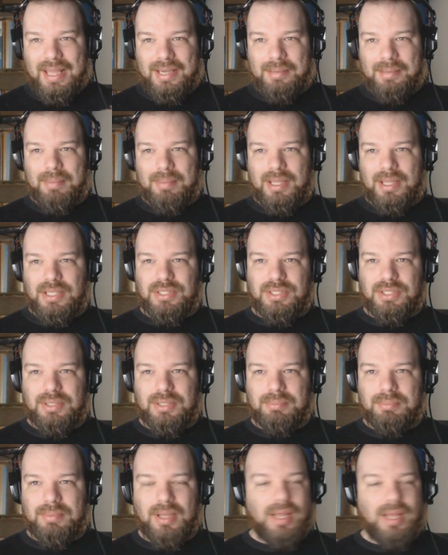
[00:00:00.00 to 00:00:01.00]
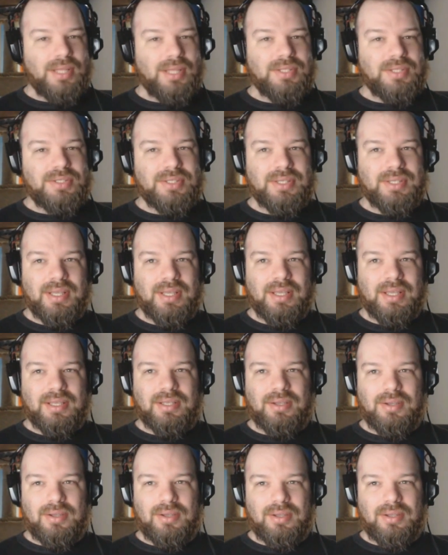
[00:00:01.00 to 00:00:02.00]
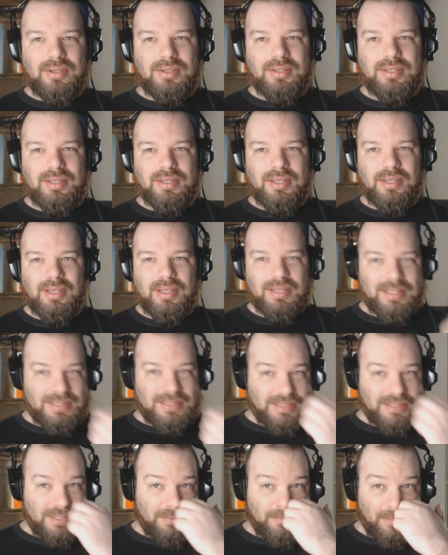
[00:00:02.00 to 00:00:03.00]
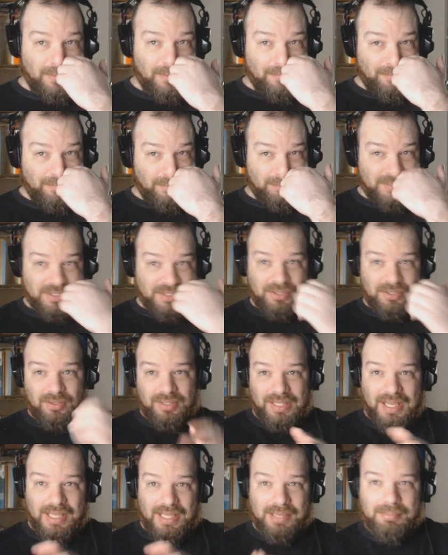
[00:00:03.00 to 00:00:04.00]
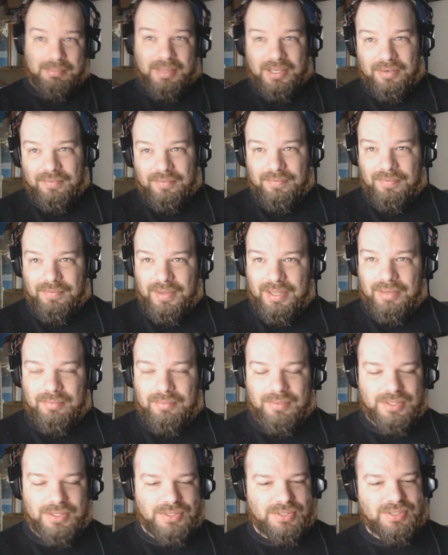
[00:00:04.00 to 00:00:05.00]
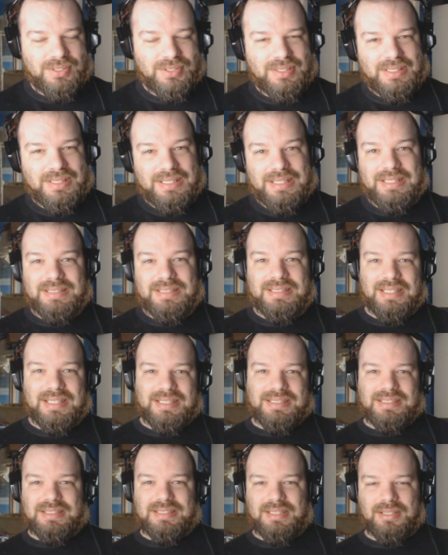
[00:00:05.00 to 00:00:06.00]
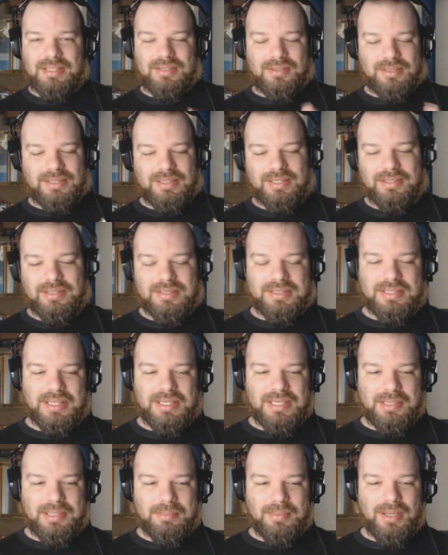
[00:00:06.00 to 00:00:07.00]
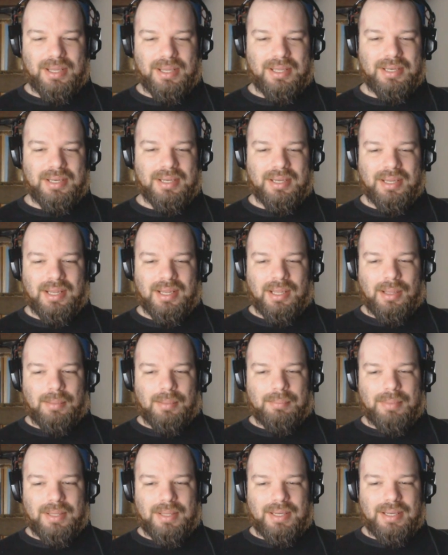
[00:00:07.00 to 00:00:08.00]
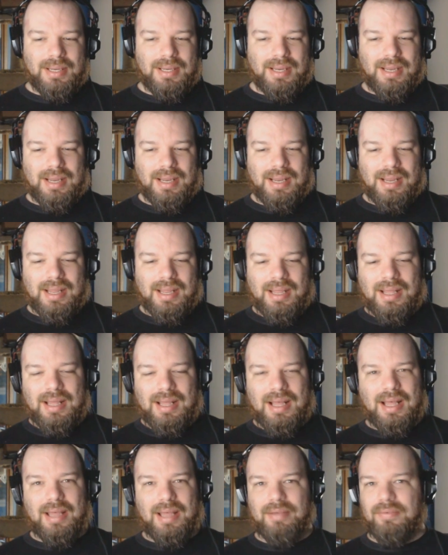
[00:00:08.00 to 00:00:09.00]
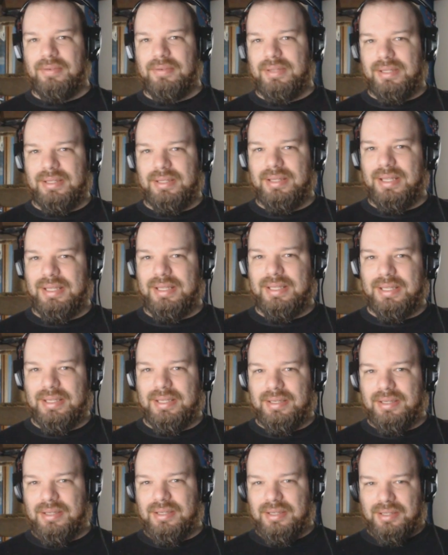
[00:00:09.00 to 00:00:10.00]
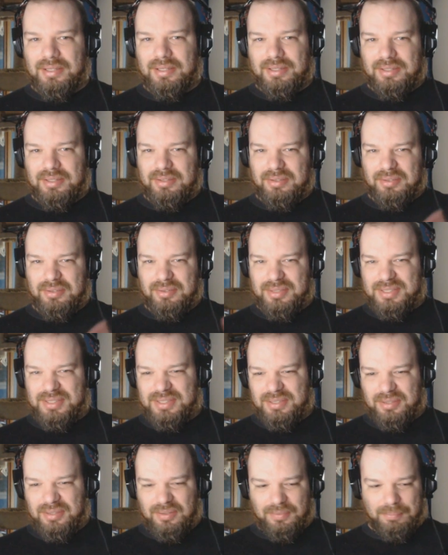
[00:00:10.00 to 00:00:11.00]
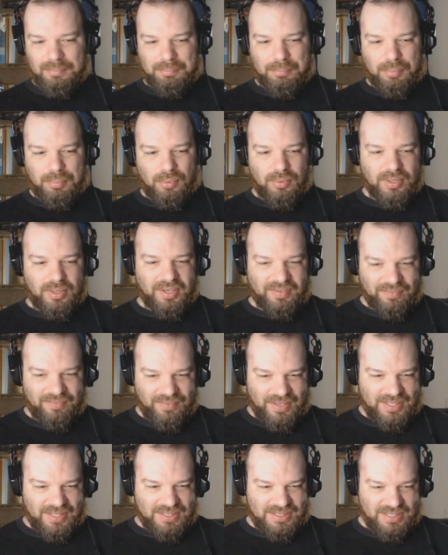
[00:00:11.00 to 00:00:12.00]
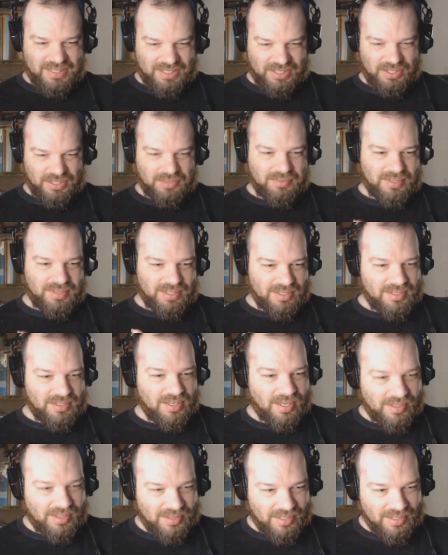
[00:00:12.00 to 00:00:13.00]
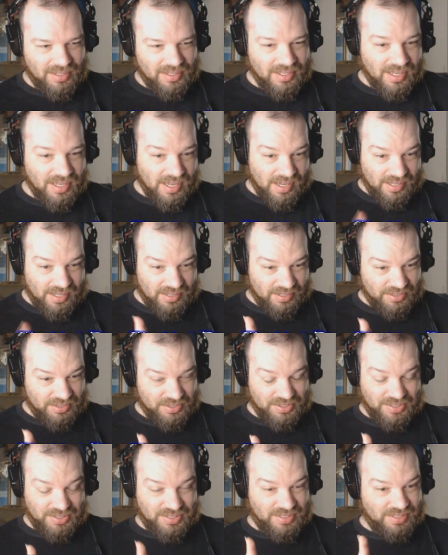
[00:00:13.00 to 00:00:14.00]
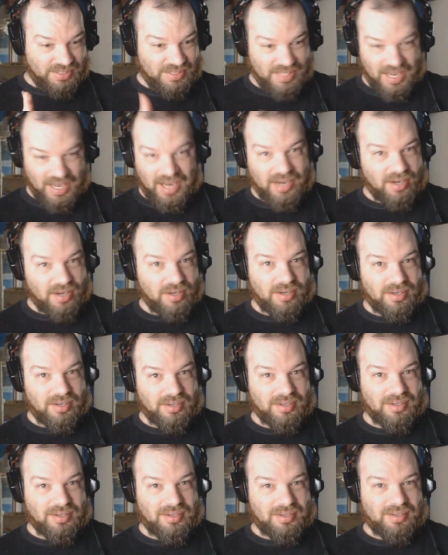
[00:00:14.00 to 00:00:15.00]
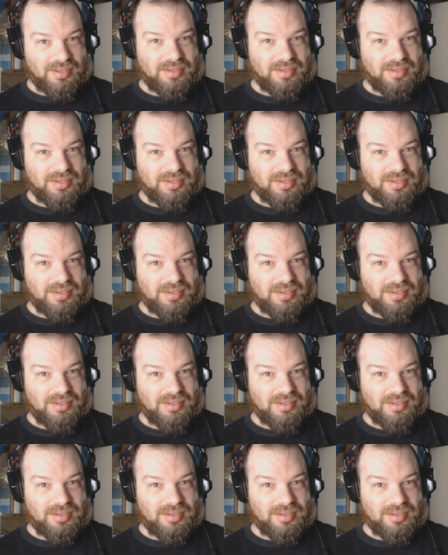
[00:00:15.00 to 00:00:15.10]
animation mods called, let's see, one of them is called Animated Fan, which is a subtle little tiny mod, but I really like it. You know, those little boring fans that do nothing, they're just there.